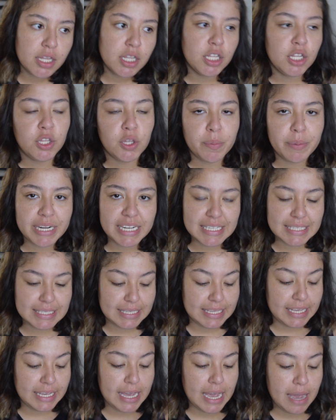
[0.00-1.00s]

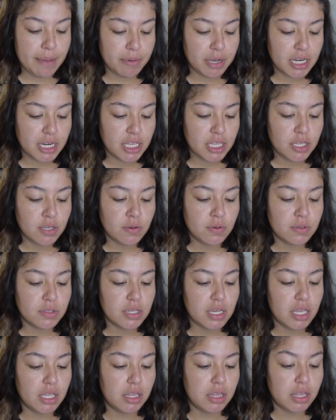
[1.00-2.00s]
luminousy, I'm gonna use
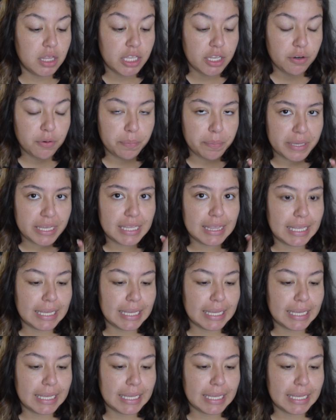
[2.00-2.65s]
a little bit,